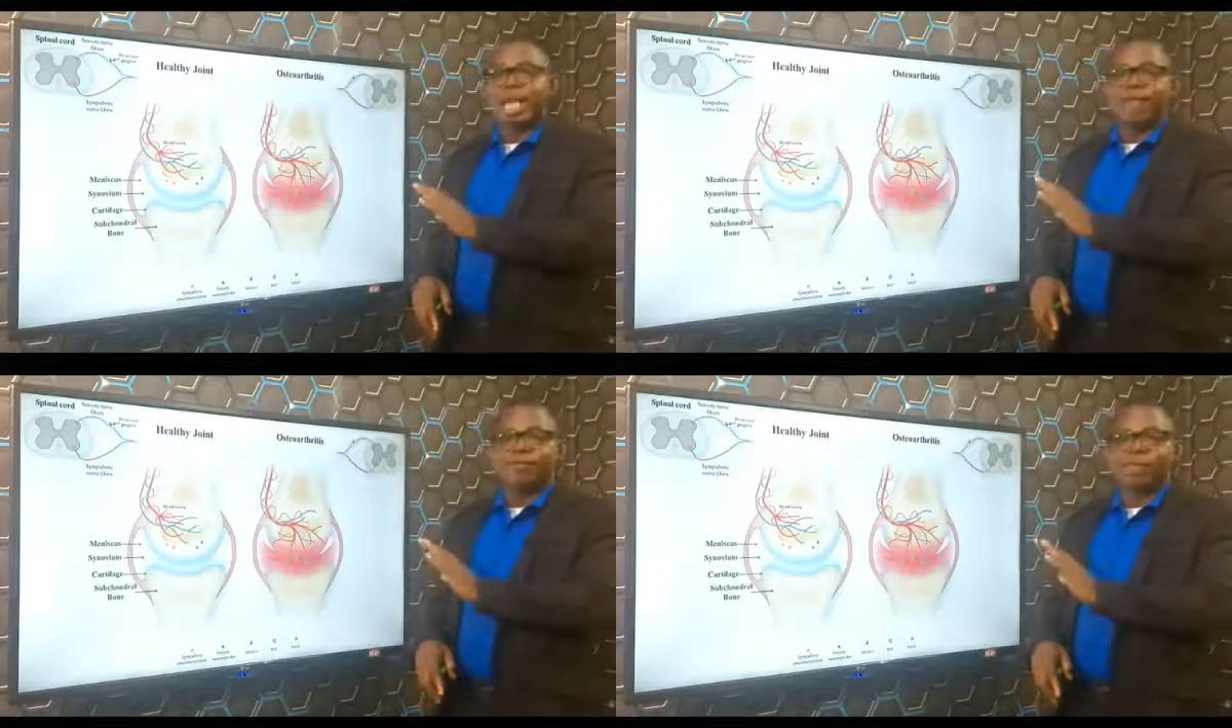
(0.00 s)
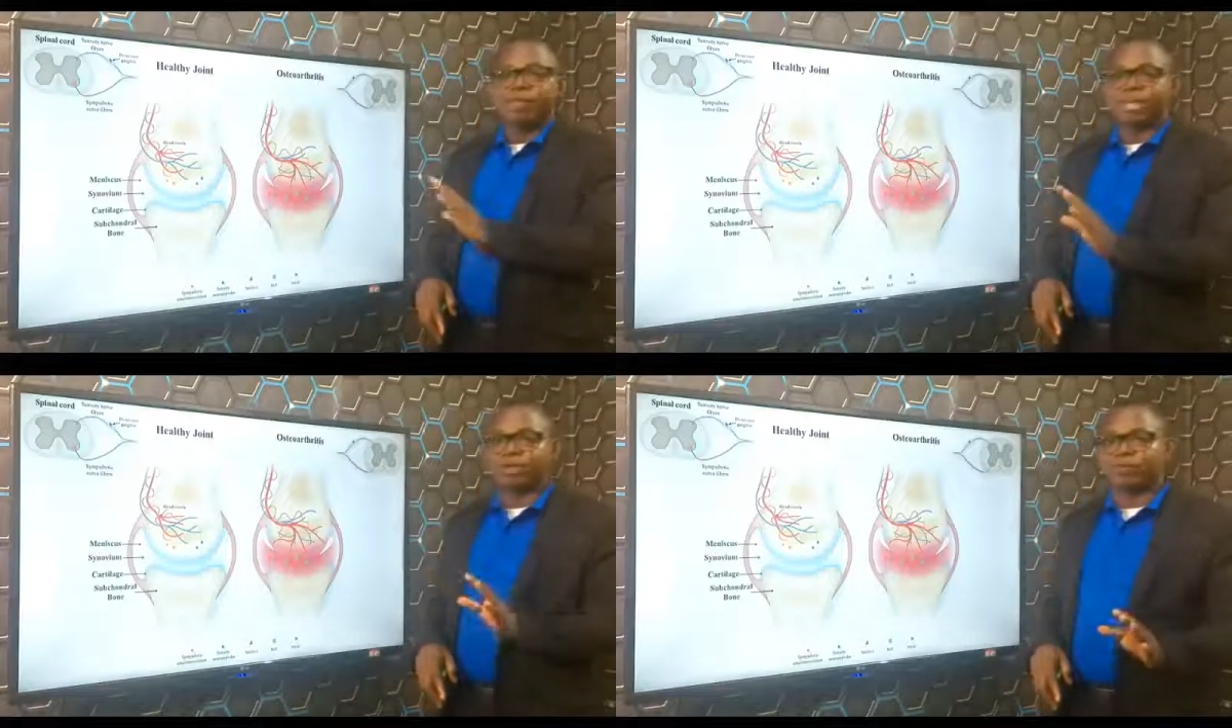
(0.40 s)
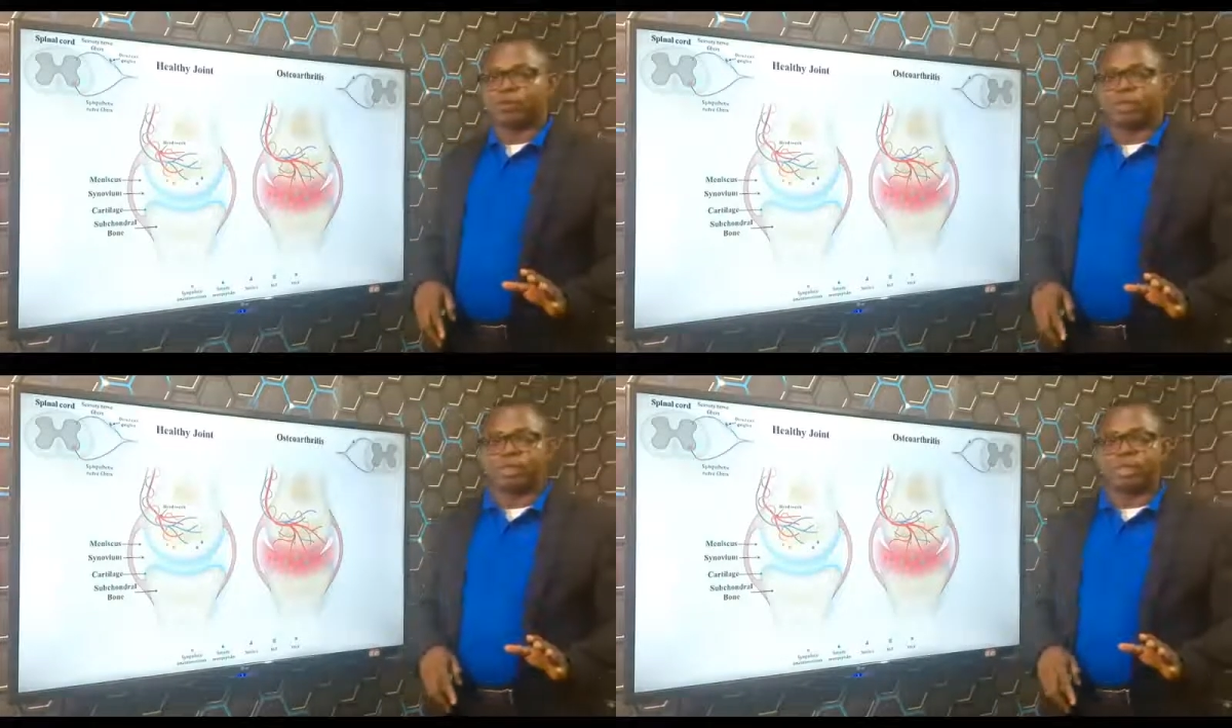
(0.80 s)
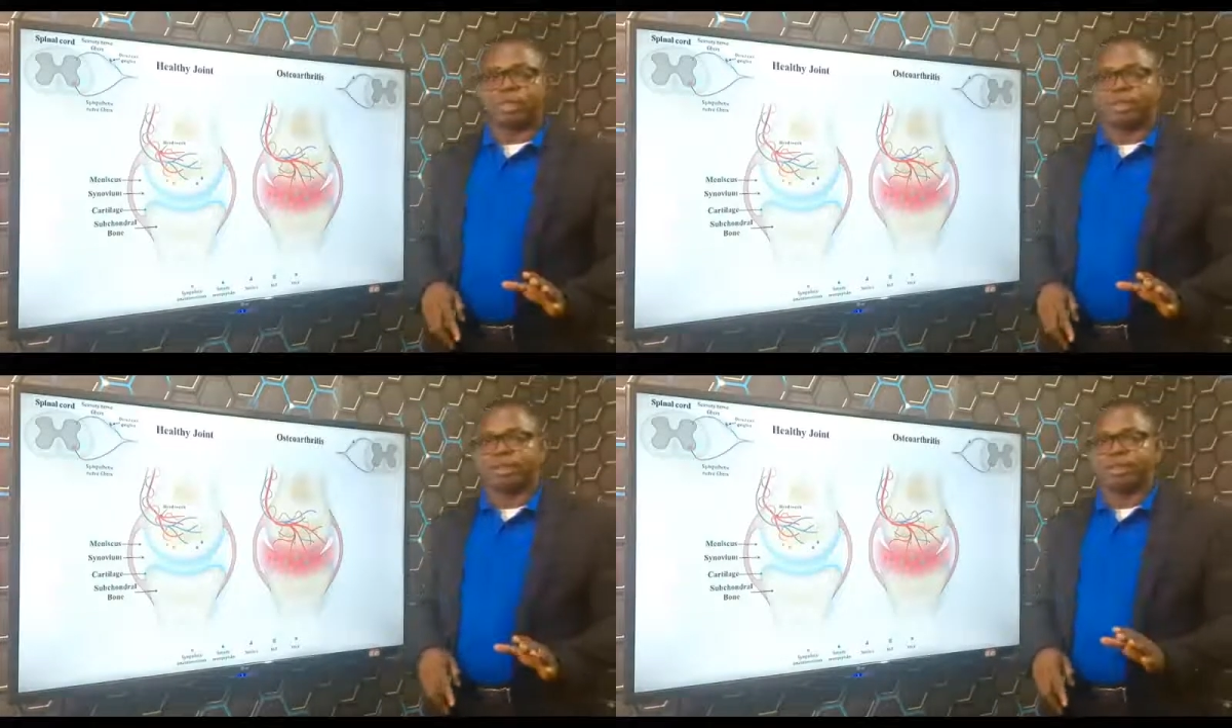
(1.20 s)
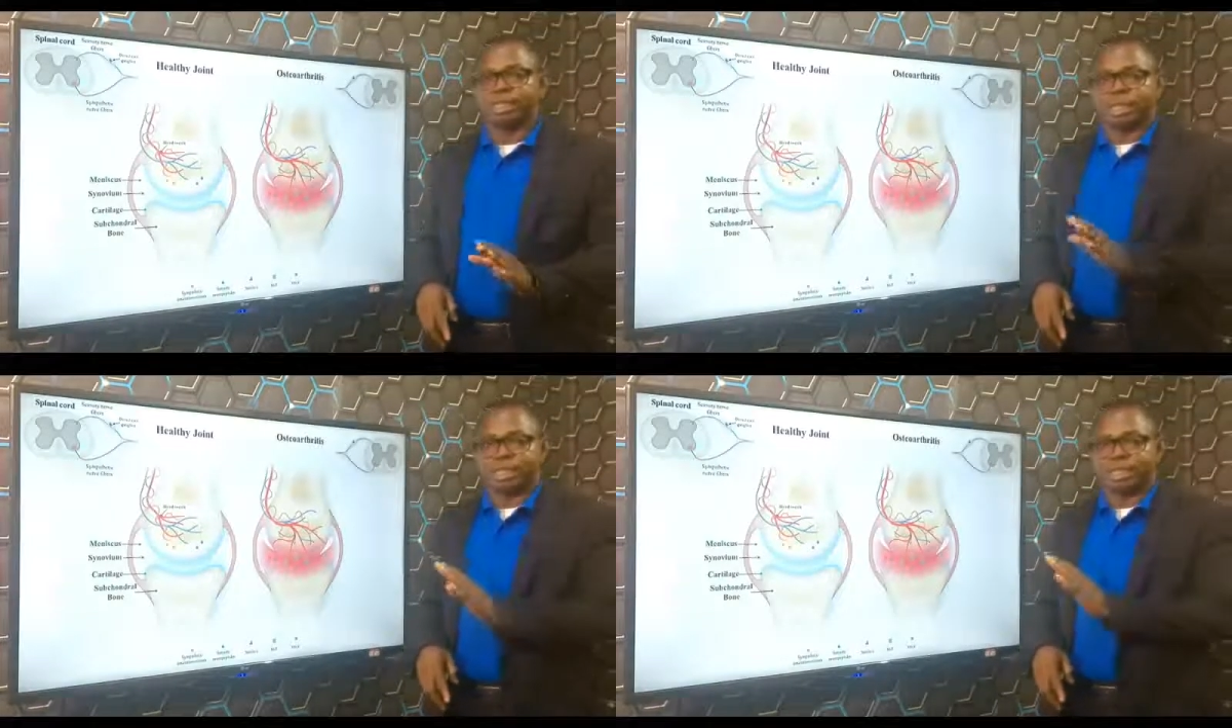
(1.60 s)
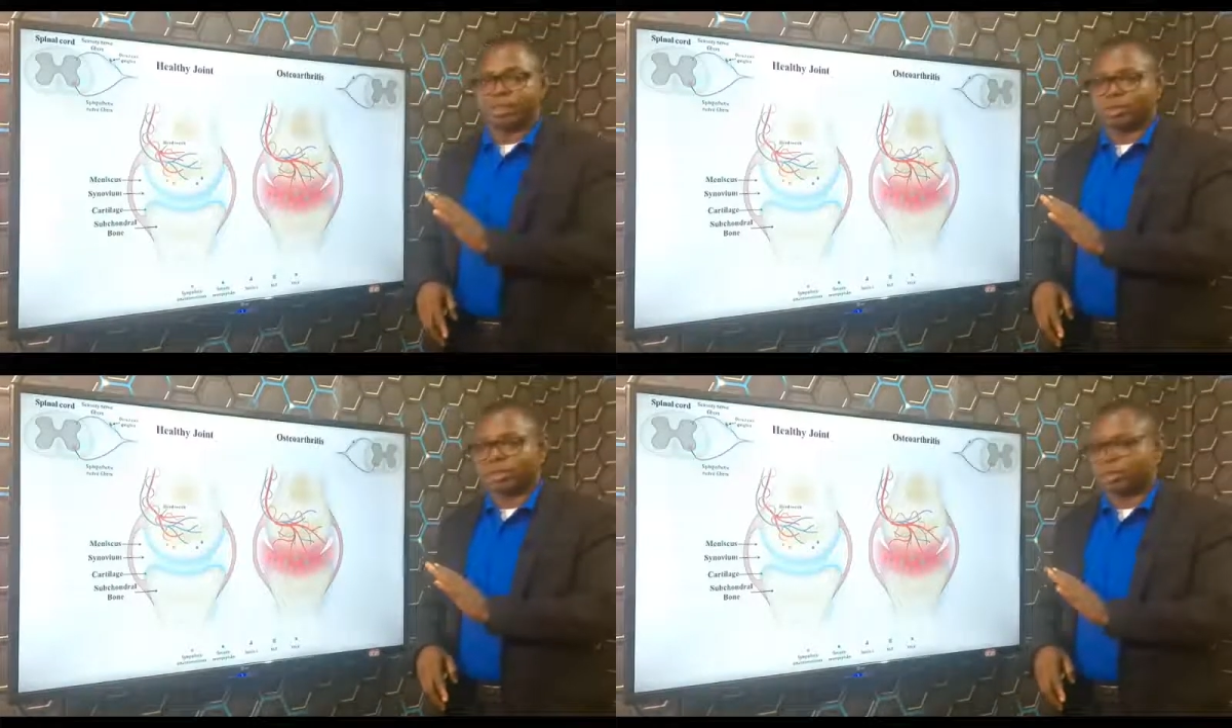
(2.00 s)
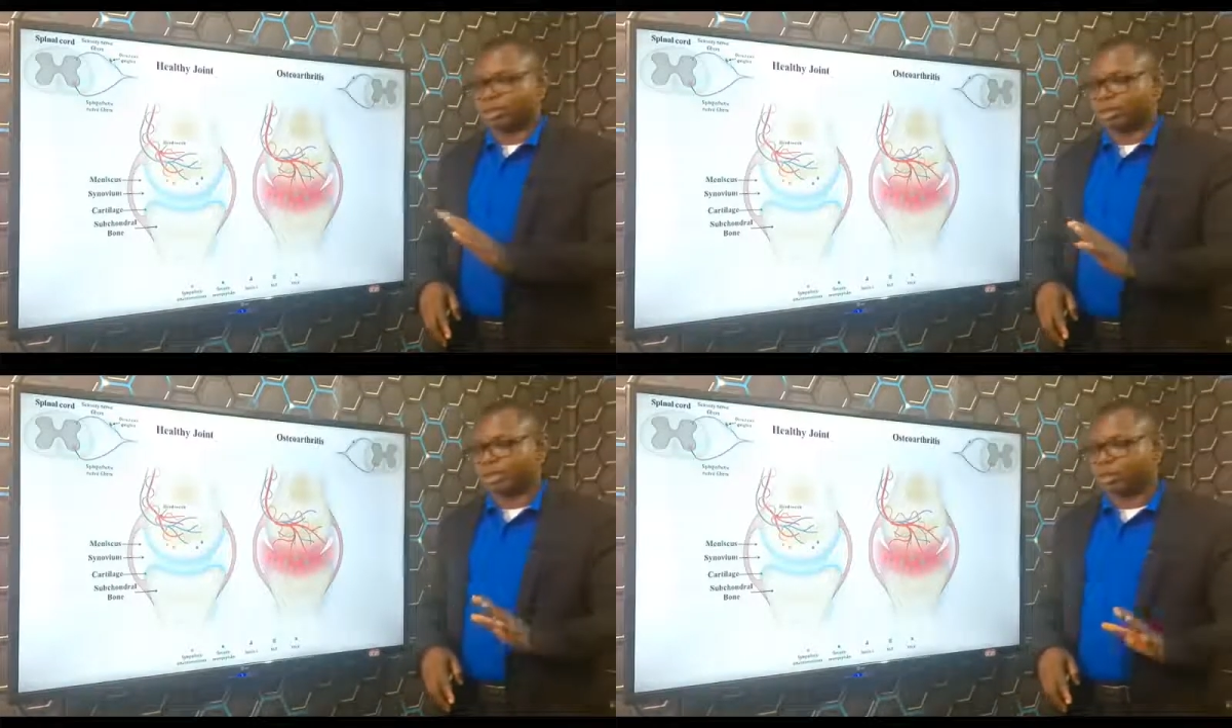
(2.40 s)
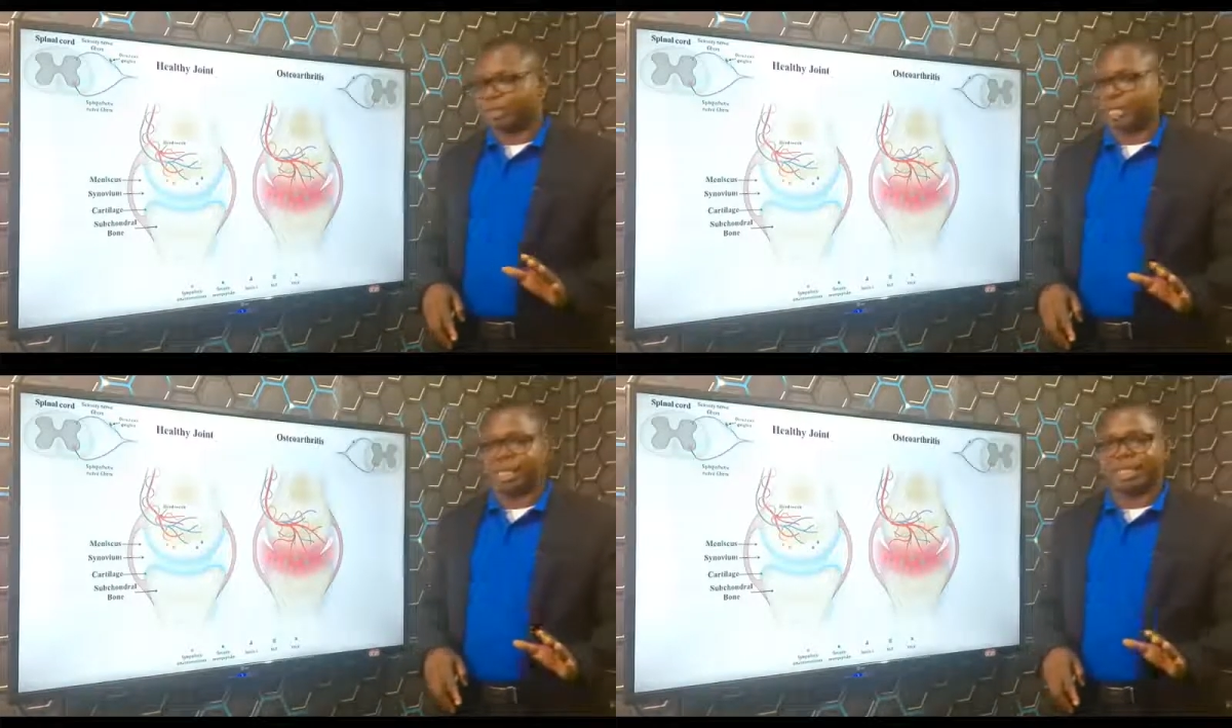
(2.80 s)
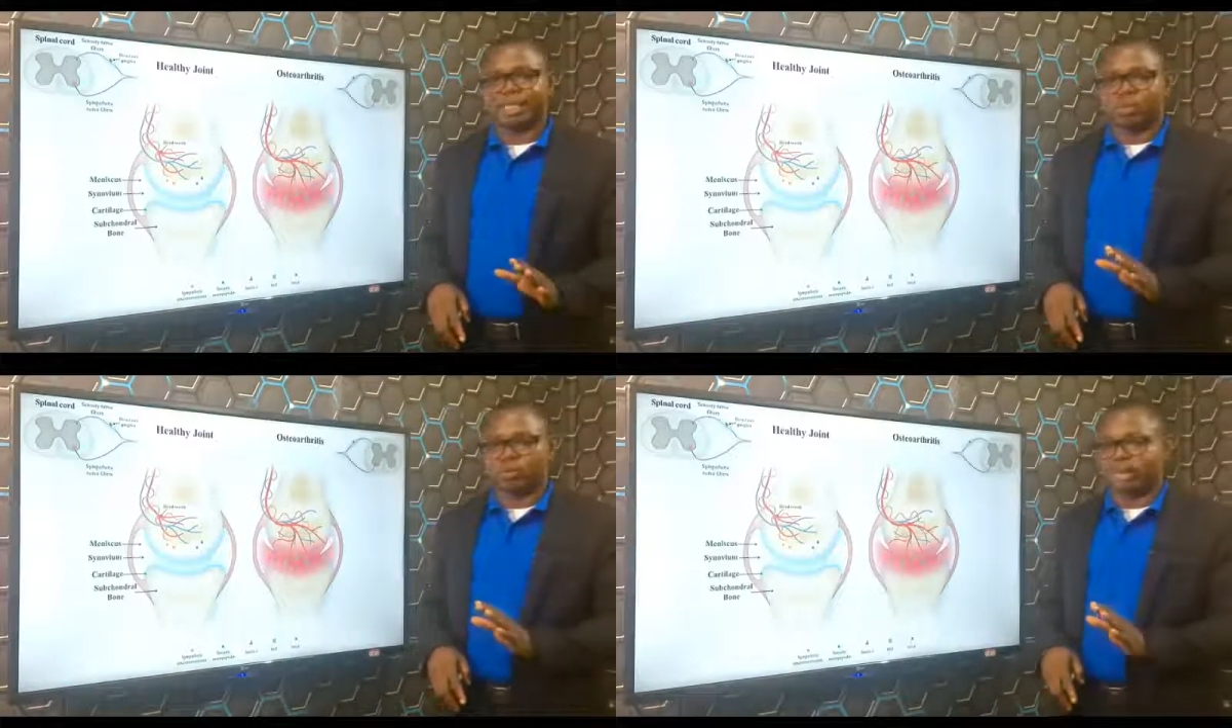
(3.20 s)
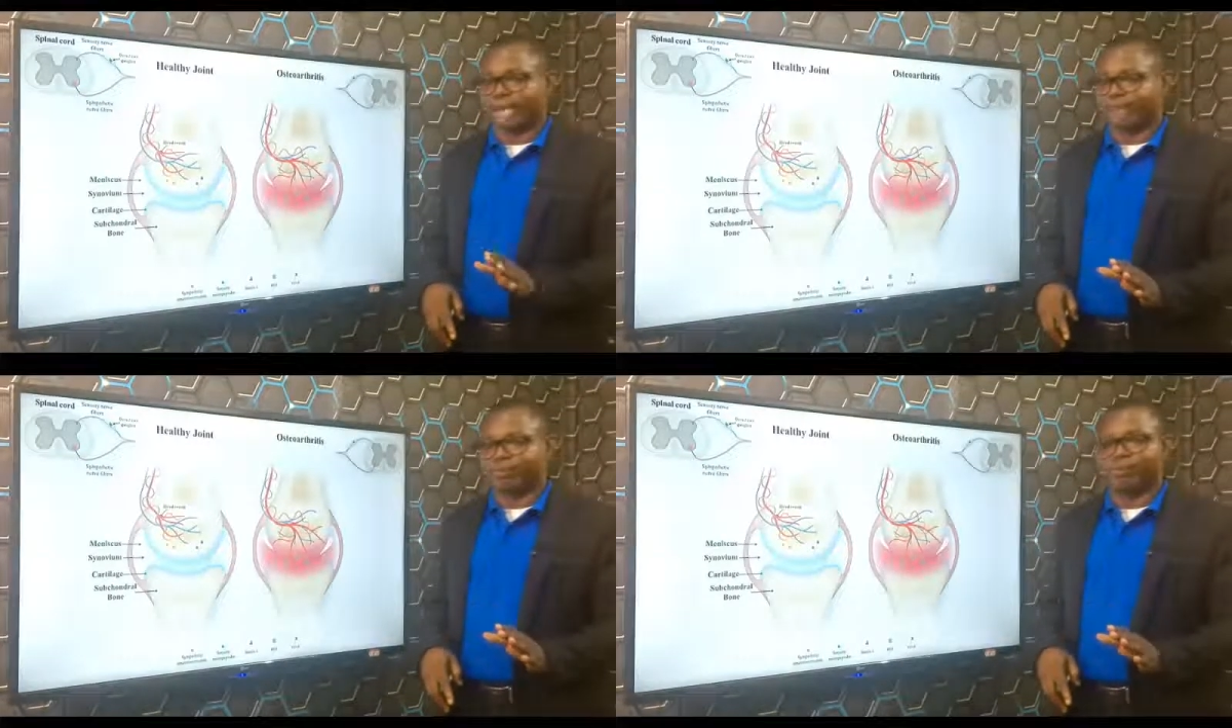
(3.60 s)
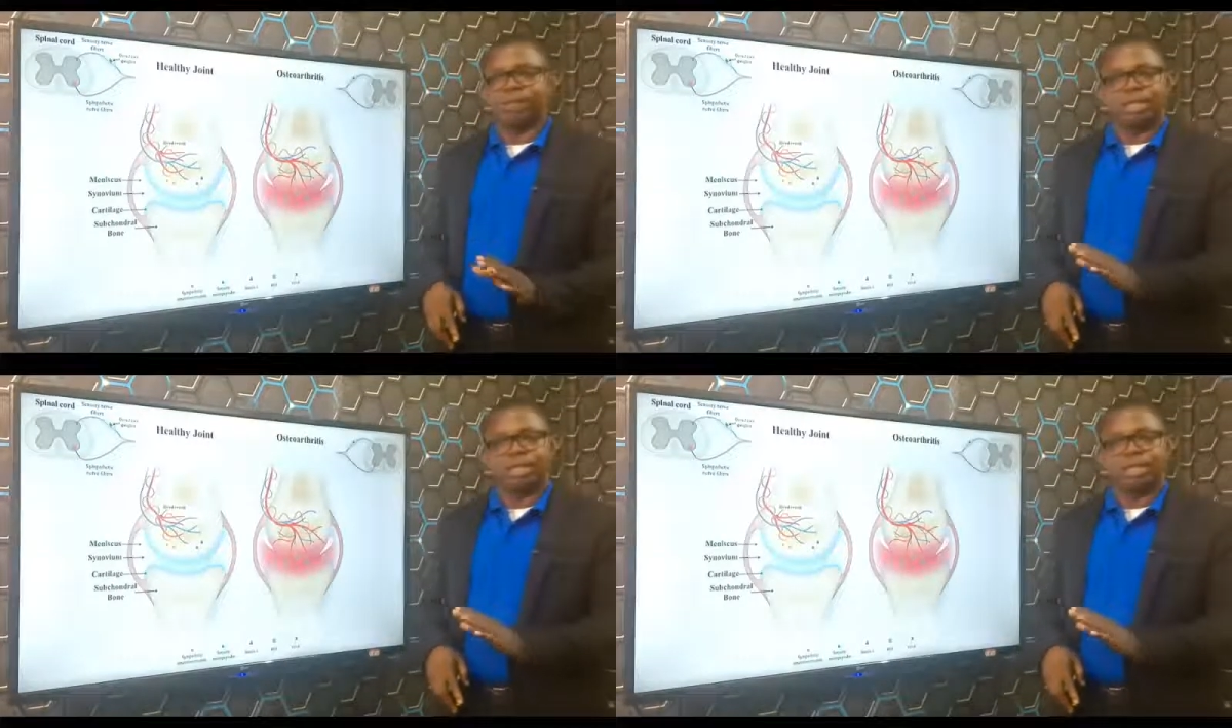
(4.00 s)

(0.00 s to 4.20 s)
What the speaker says: Every part of your body is connected with nerve